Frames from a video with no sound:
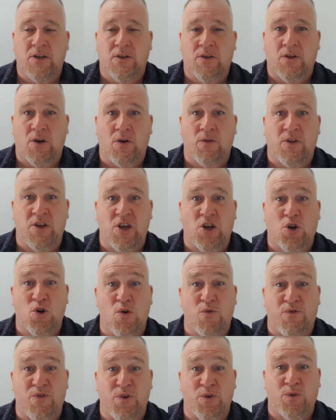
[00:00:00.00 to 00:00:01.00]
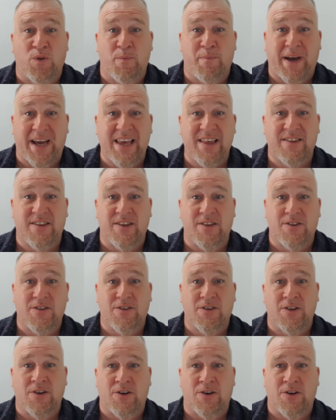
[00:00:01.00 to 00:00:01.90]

so that you're covering all the bases.